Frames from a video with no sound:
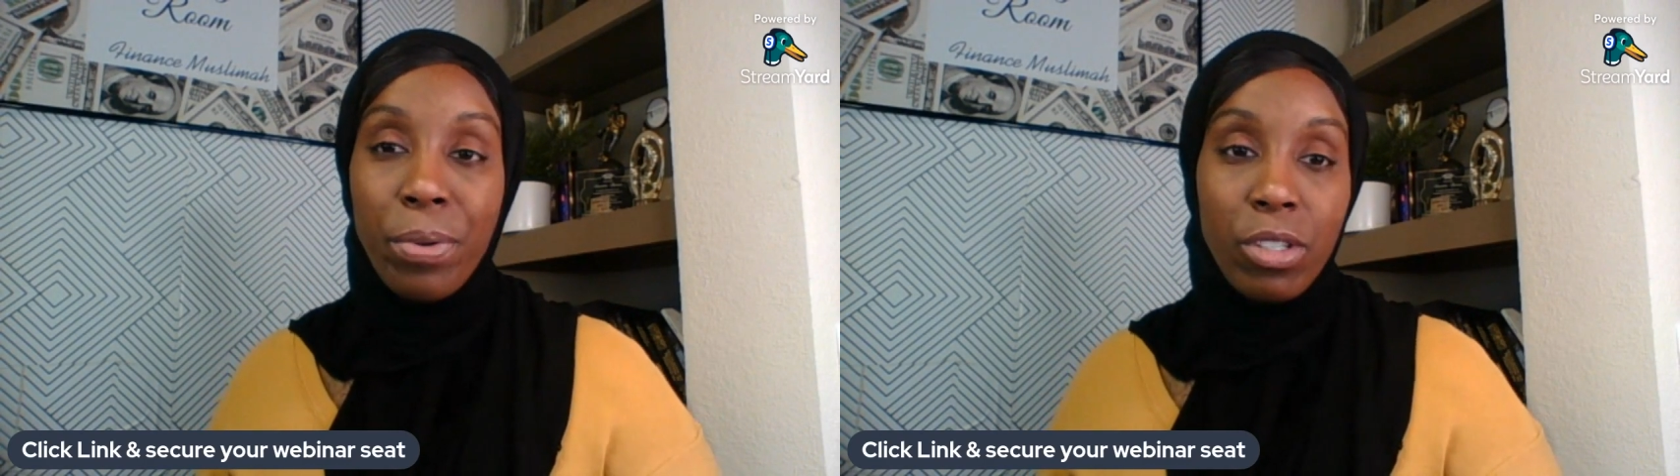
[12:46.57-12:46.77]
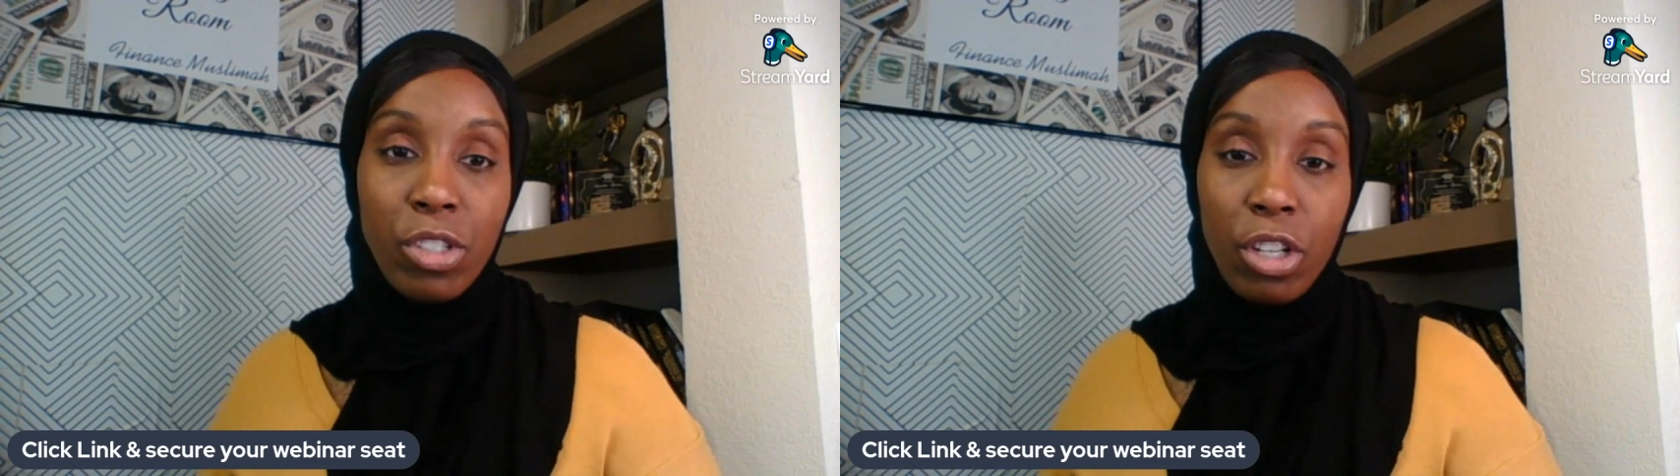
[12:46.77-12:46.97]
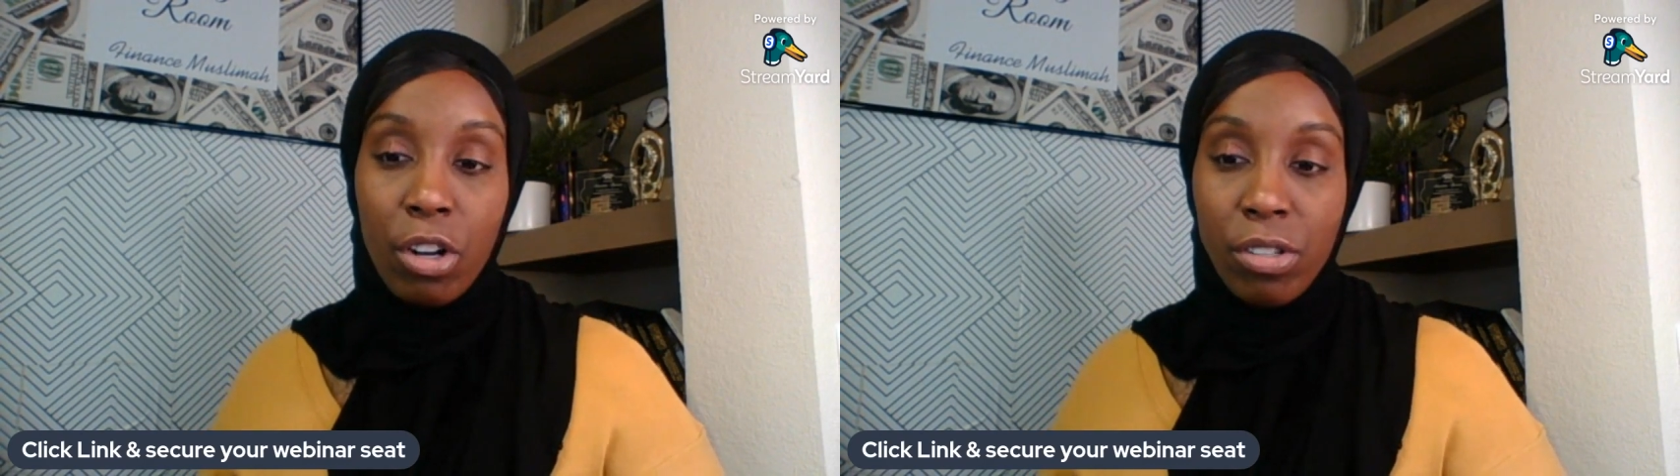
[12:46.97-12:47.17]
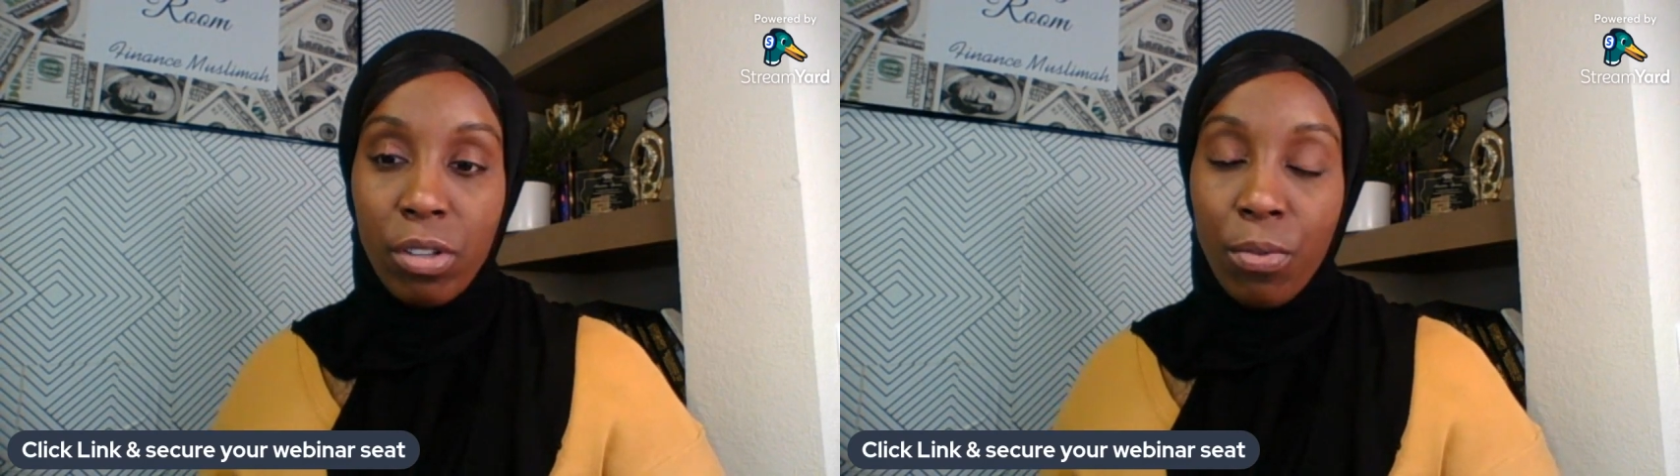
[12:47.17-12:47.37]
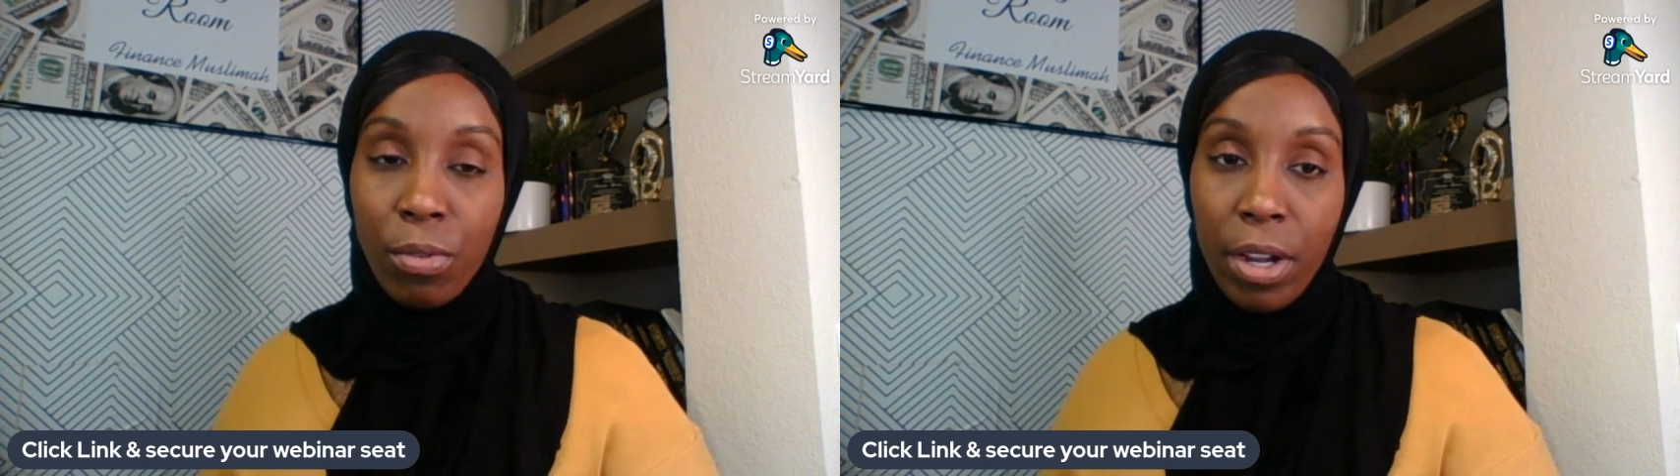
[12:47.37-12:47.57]
positioning
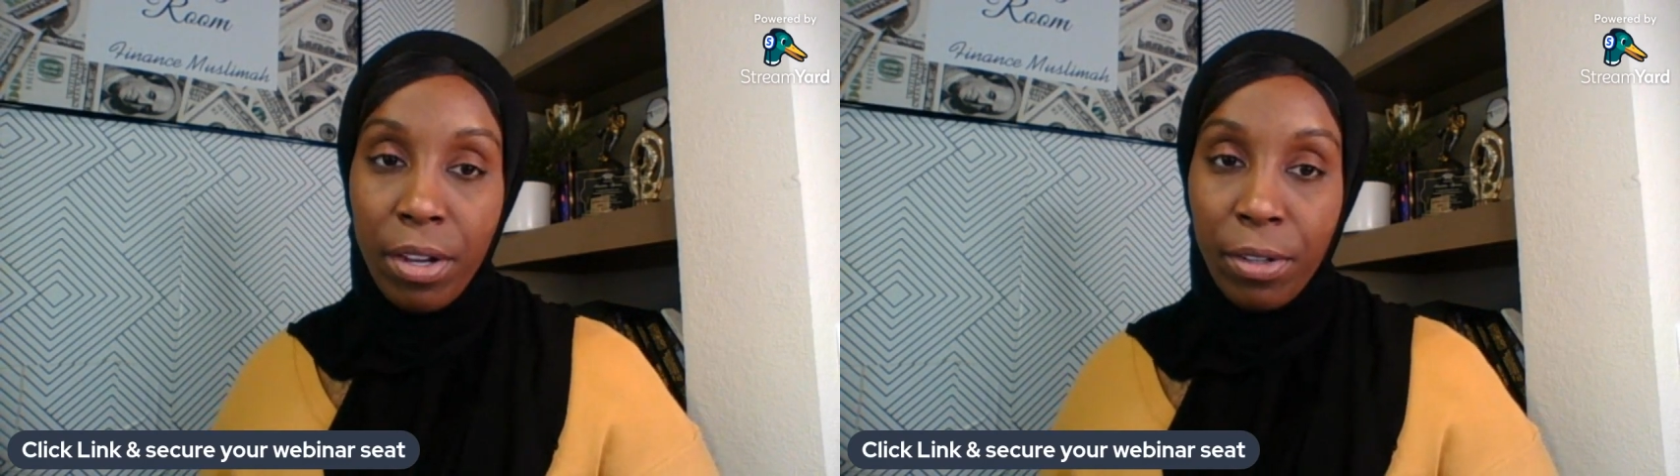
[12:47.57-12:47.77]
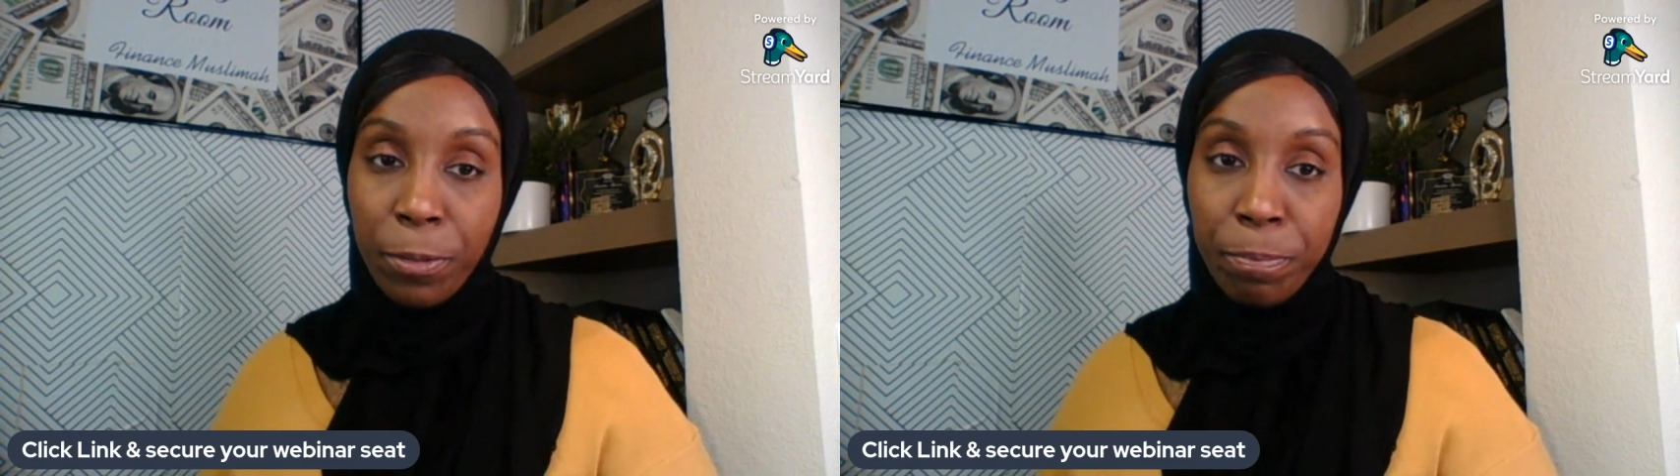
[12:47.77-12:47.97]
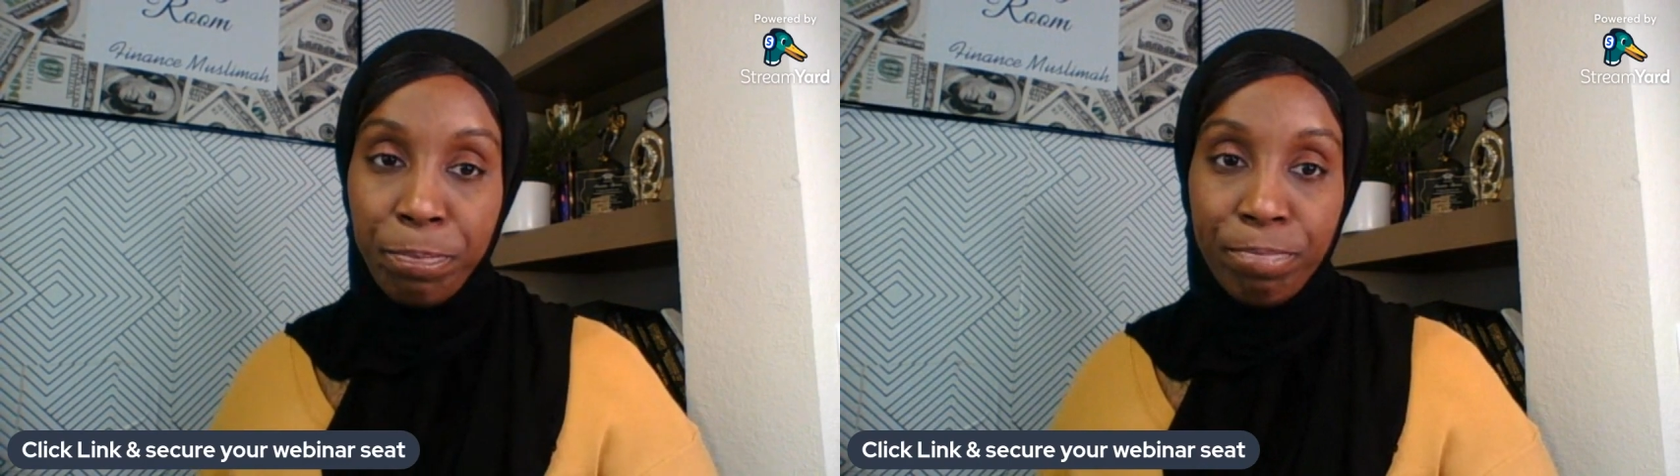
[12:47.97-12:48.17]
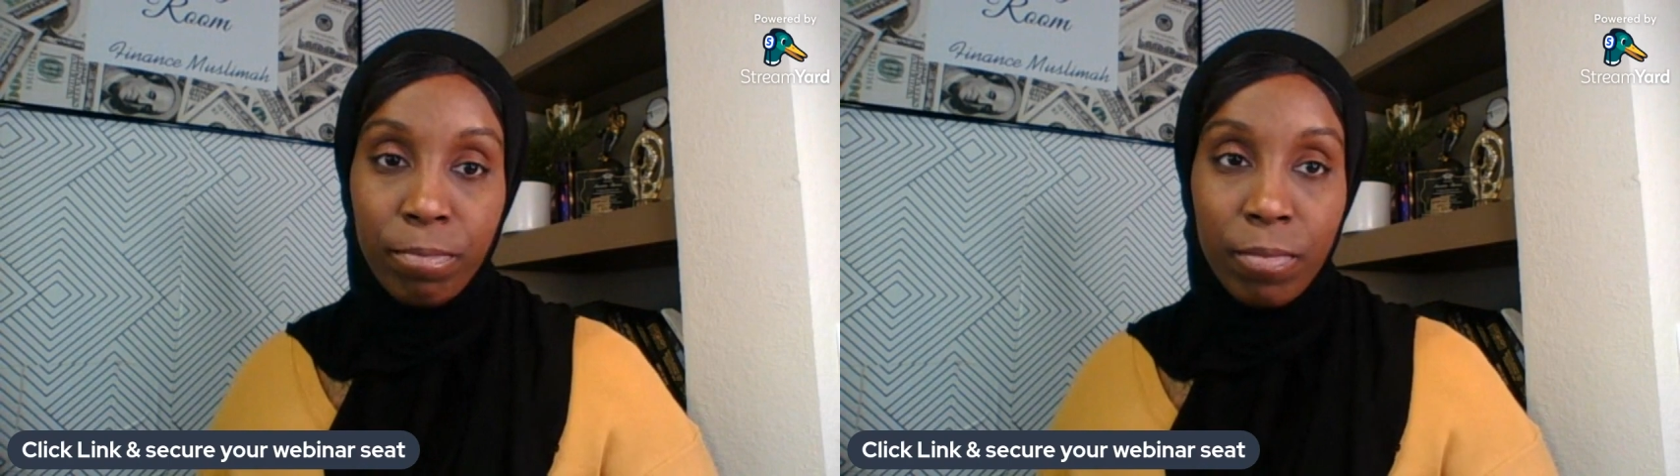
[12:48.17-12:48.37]
ourselves around.